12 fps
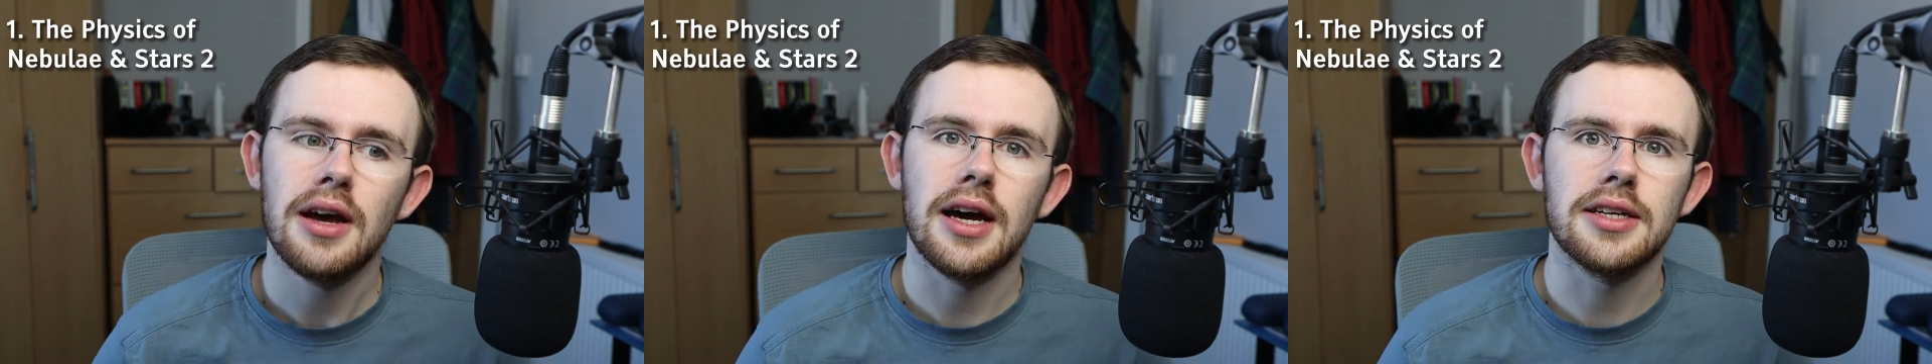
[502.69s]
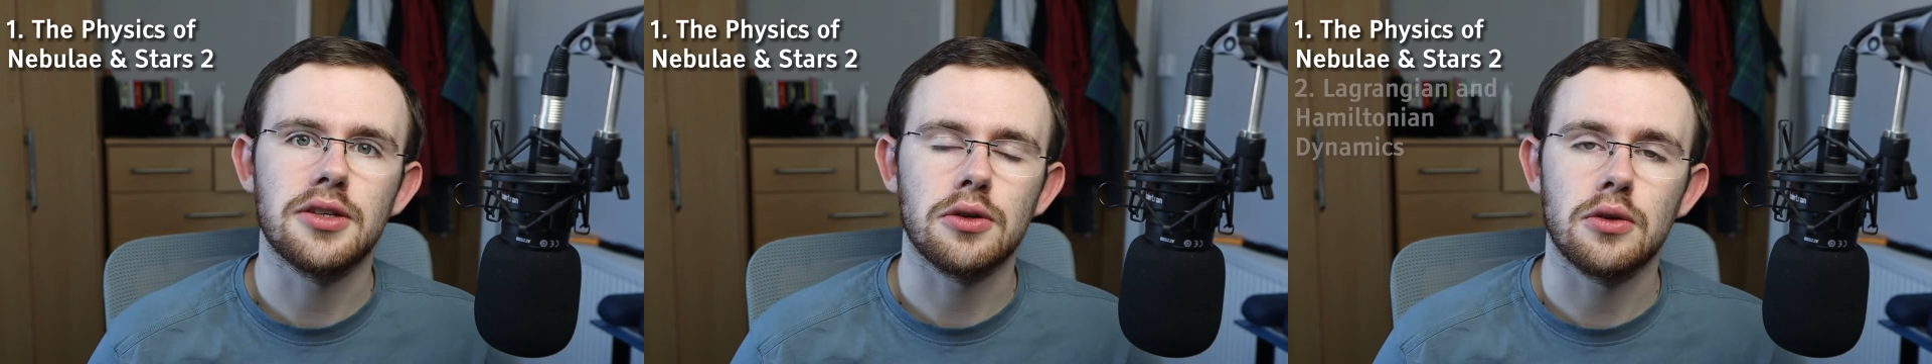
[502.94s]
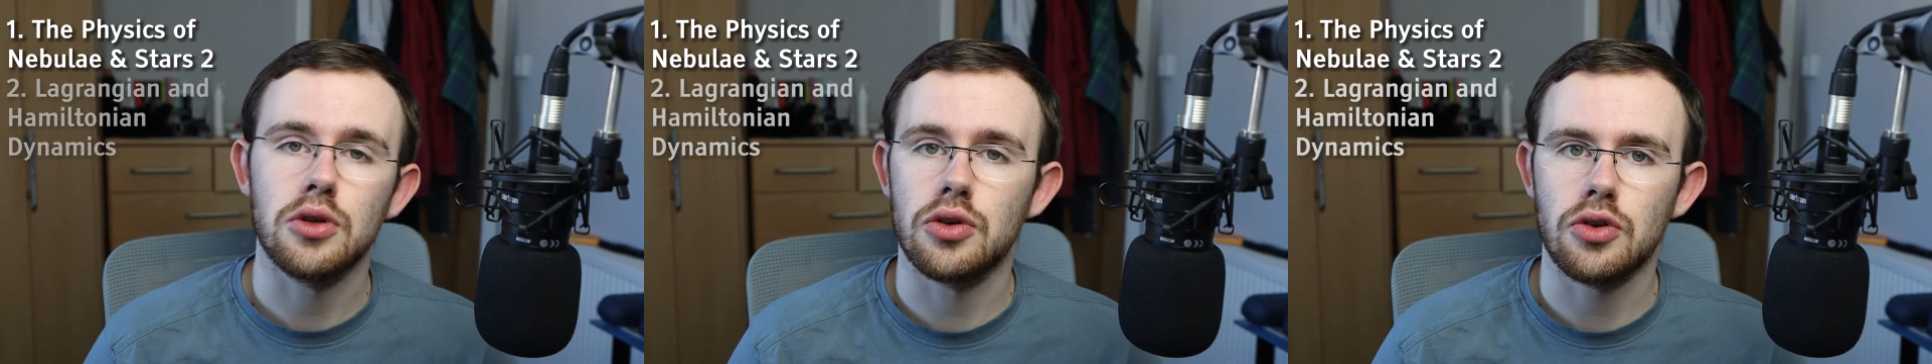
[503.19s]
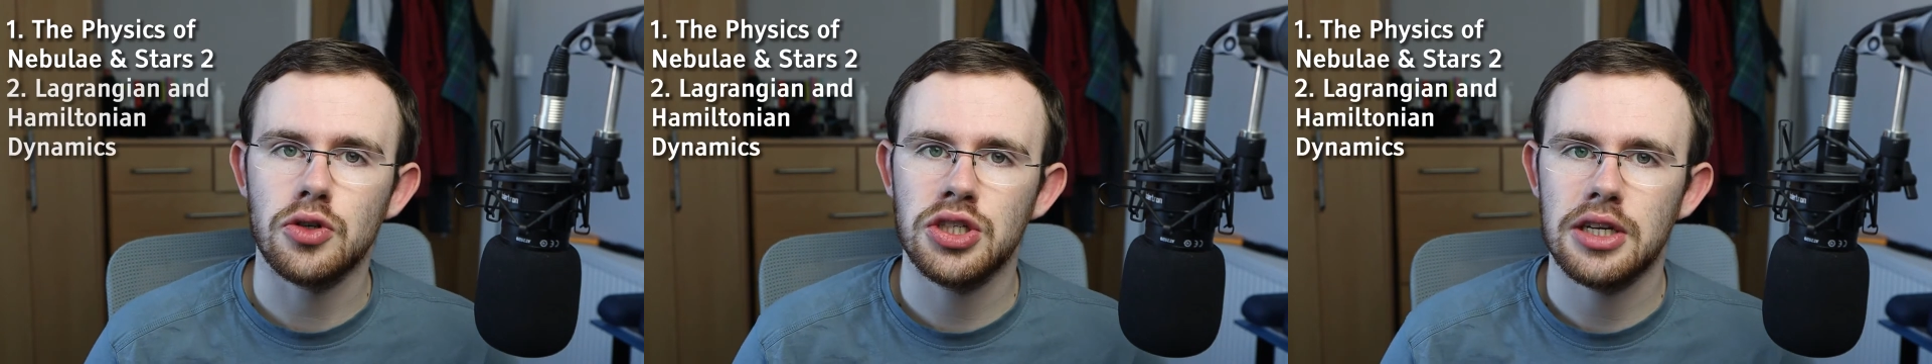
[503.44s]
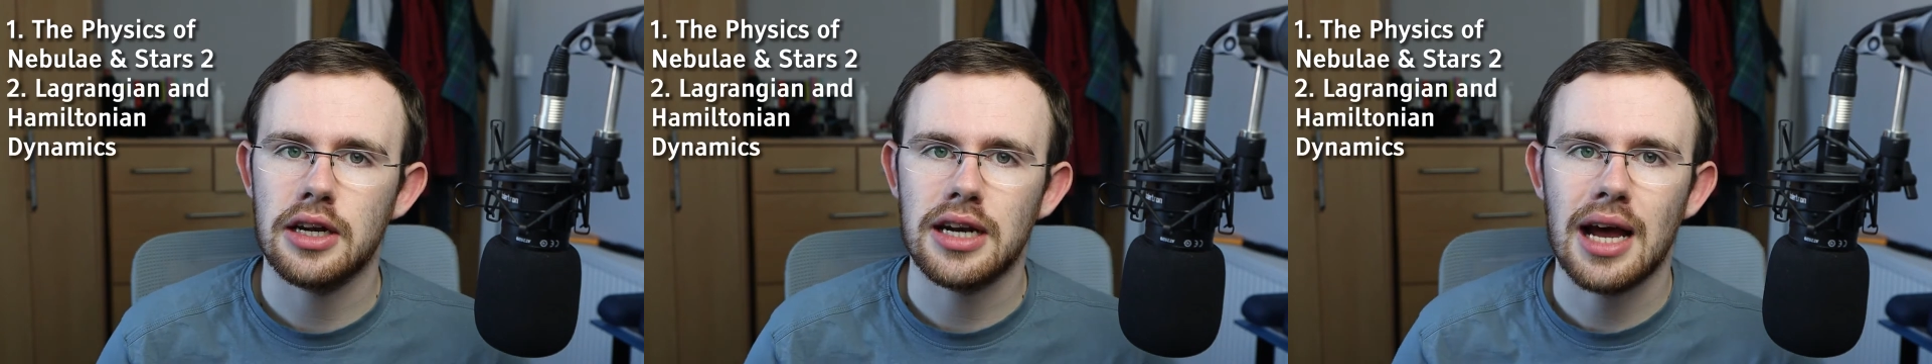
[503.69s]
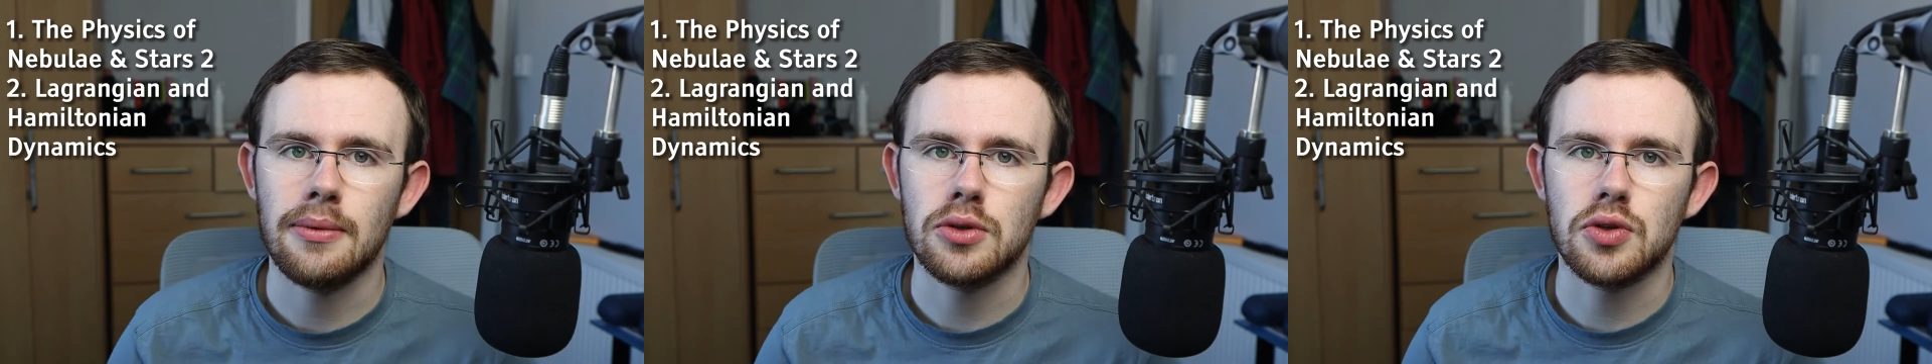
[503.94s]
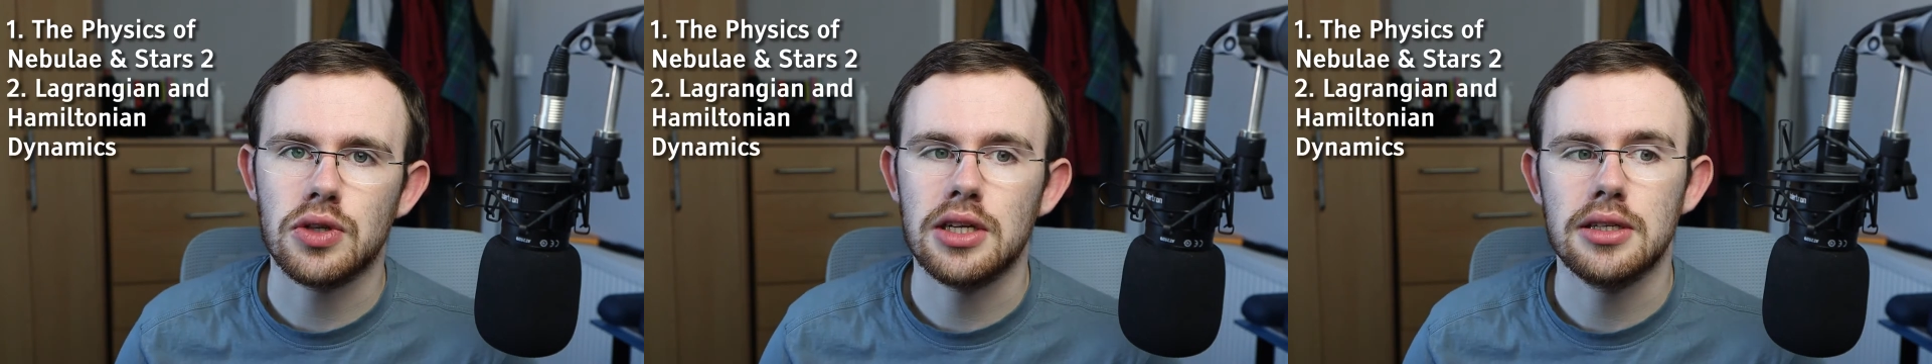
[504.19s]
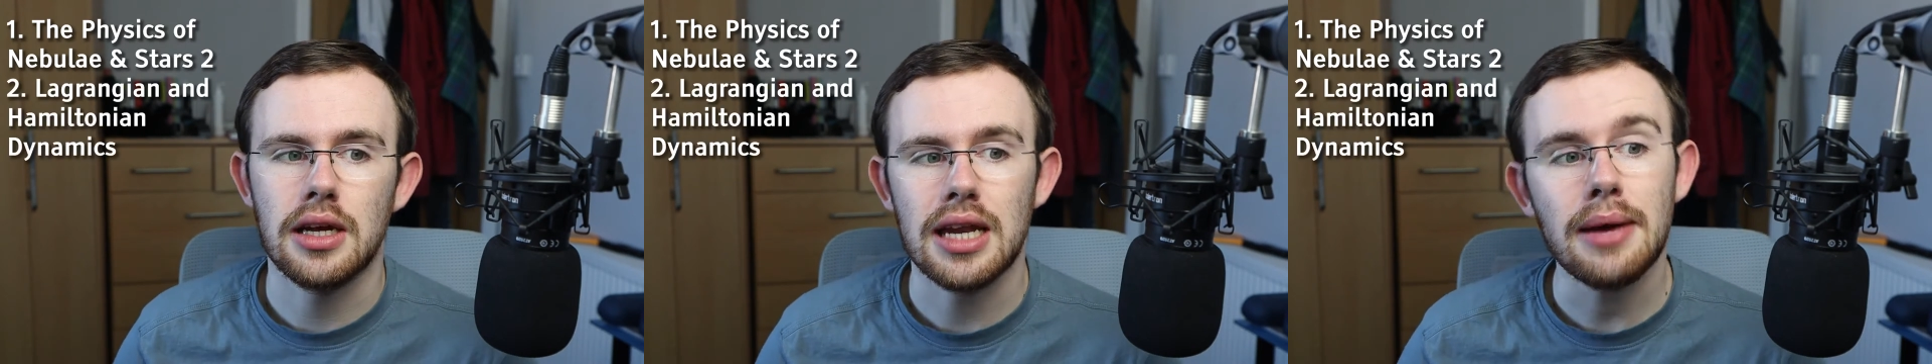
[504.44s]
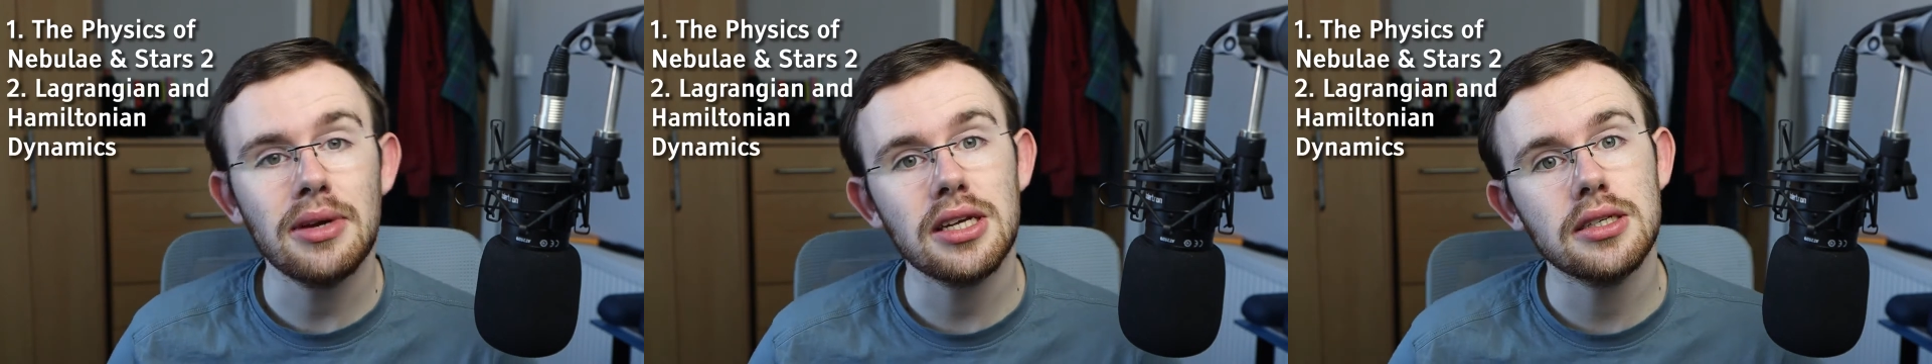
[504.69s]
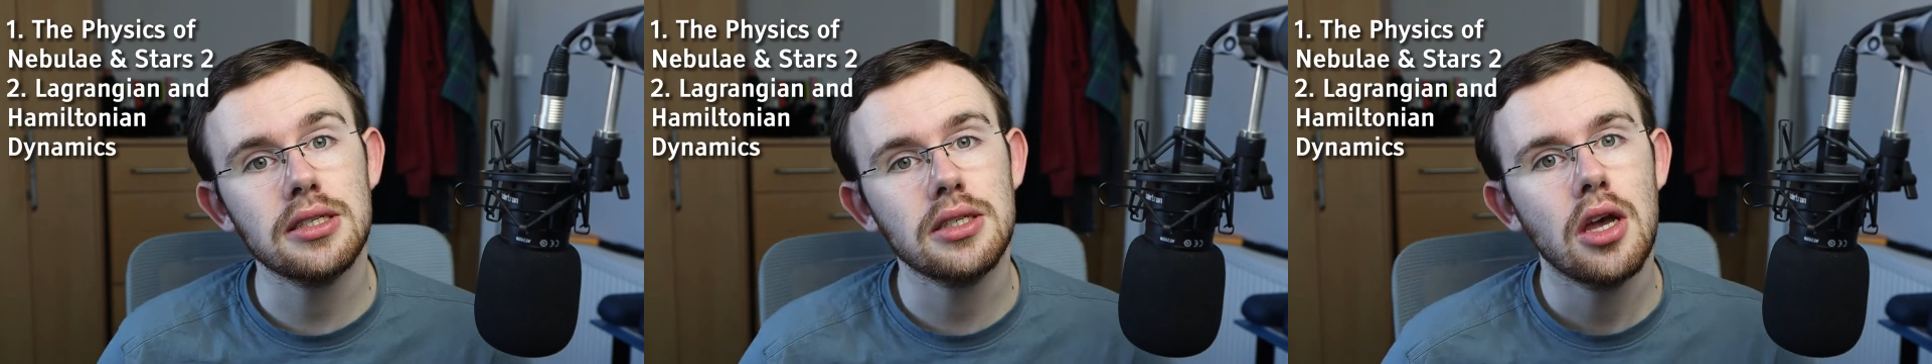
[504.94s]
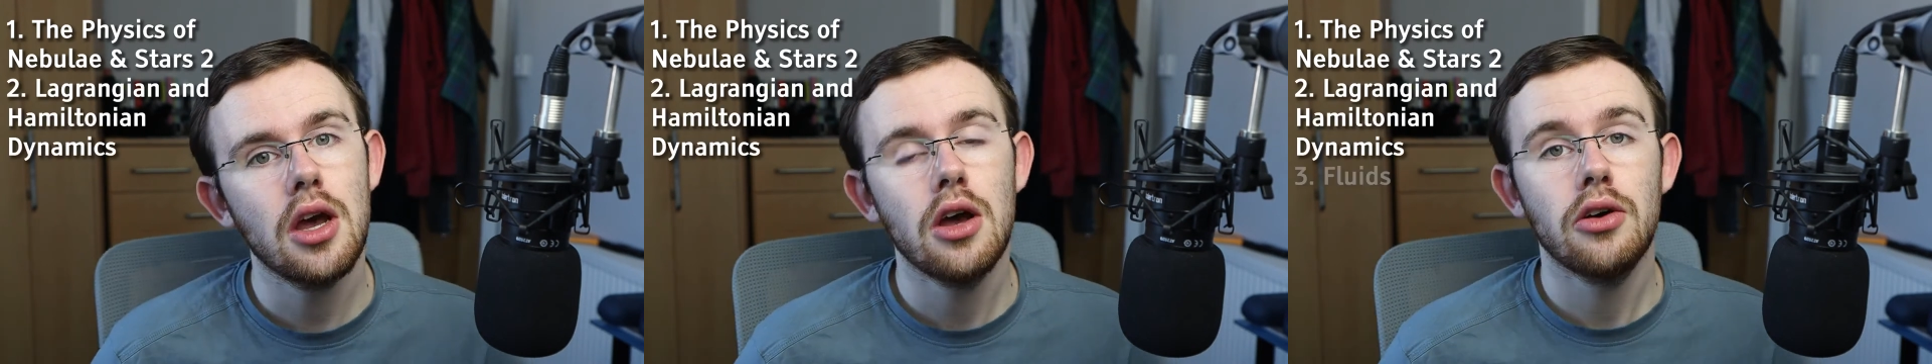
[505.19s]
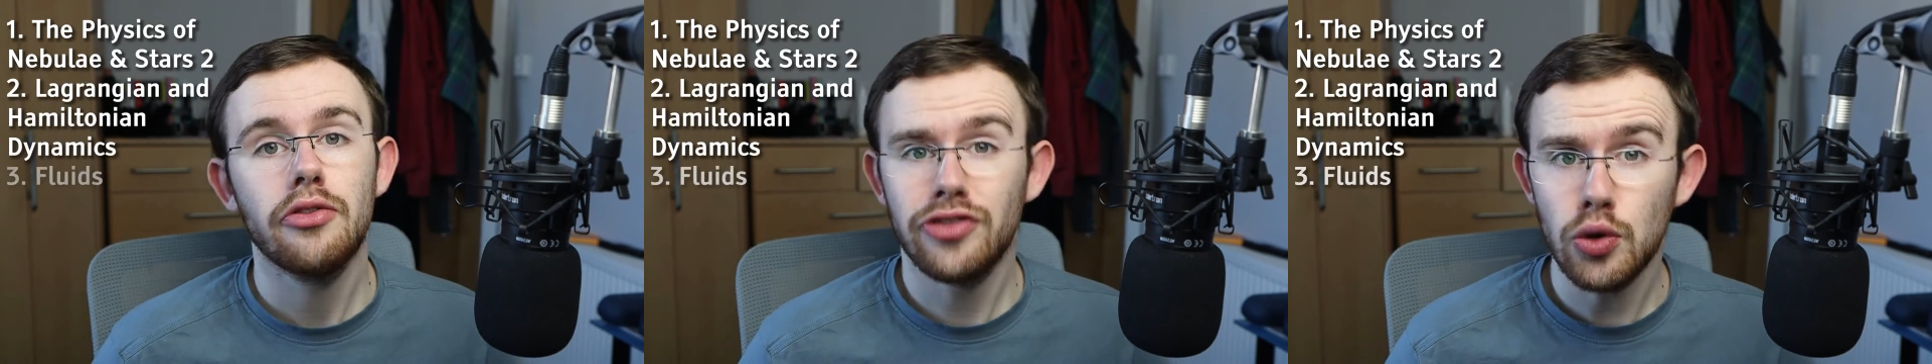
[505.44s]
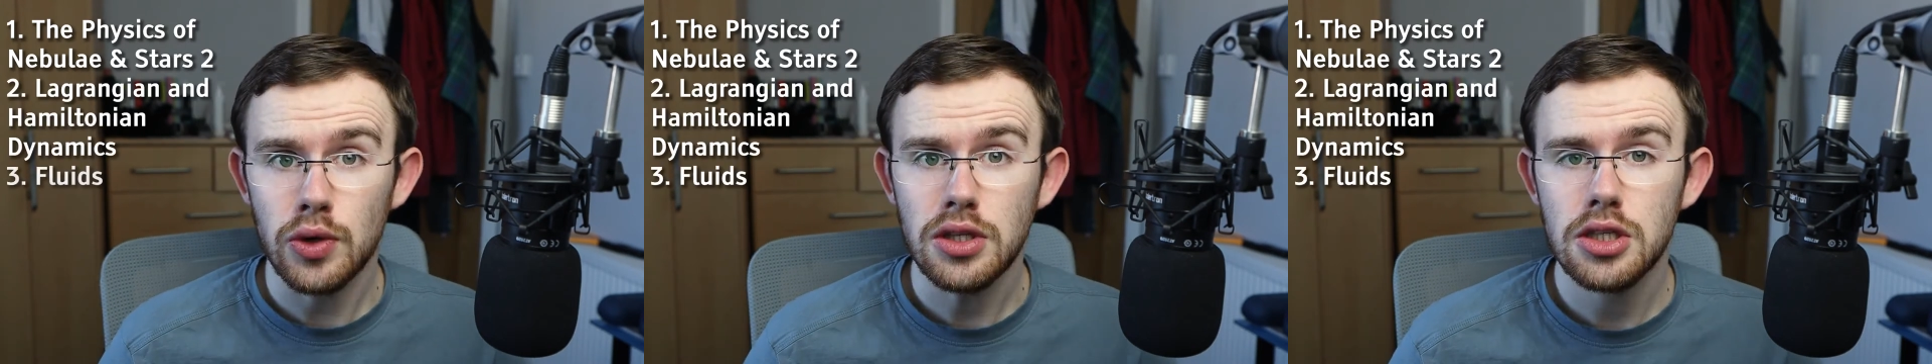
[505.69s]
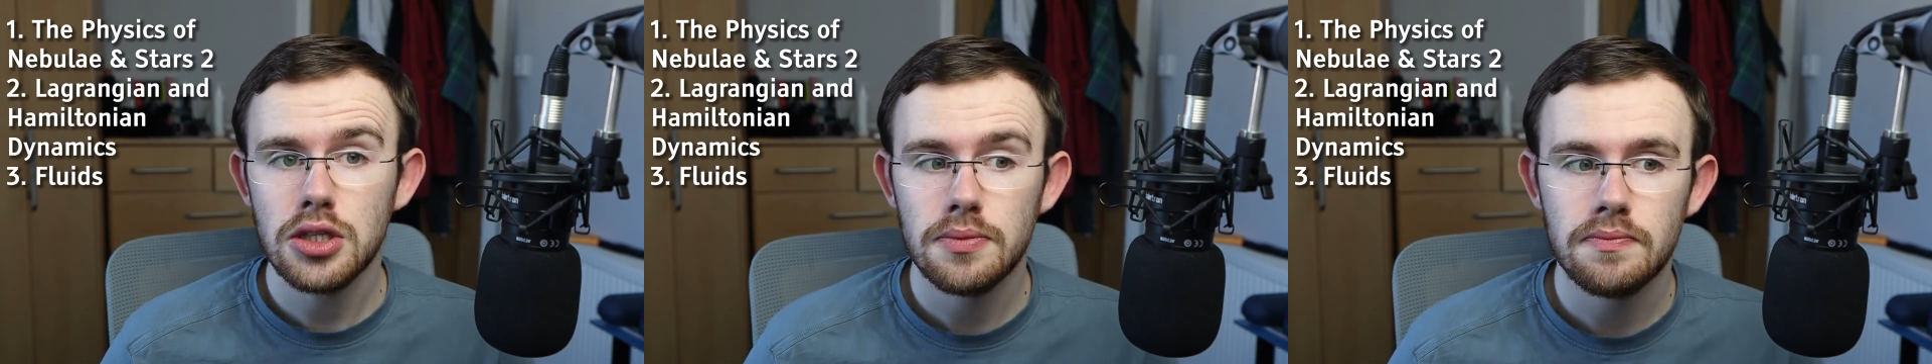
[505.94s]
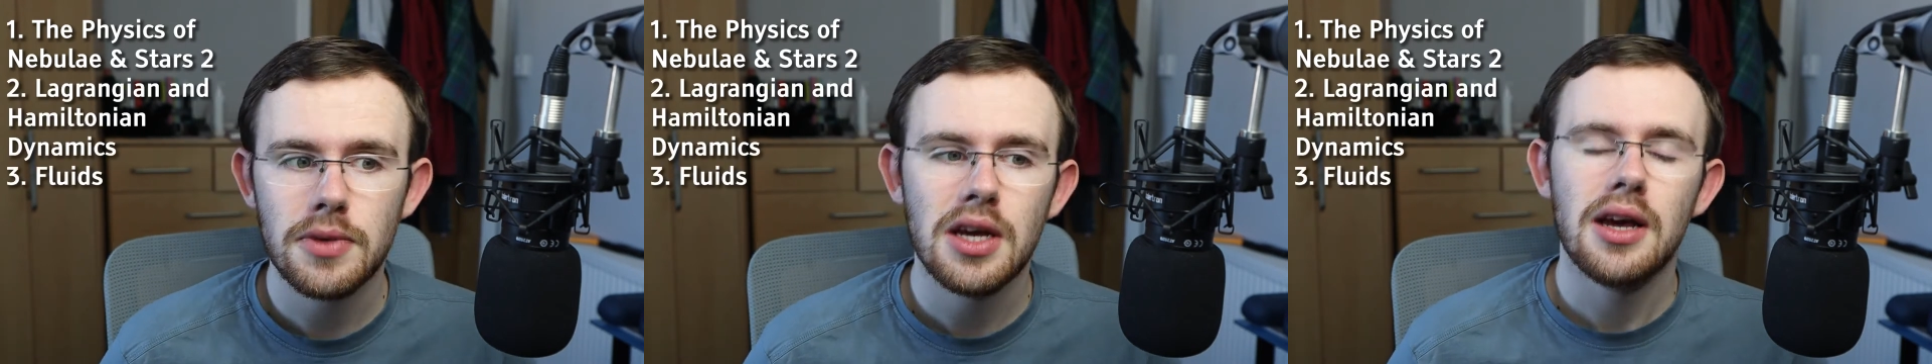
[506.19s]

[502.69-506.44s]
I took Lagrangian and Hamiltonian dynamics, fluids,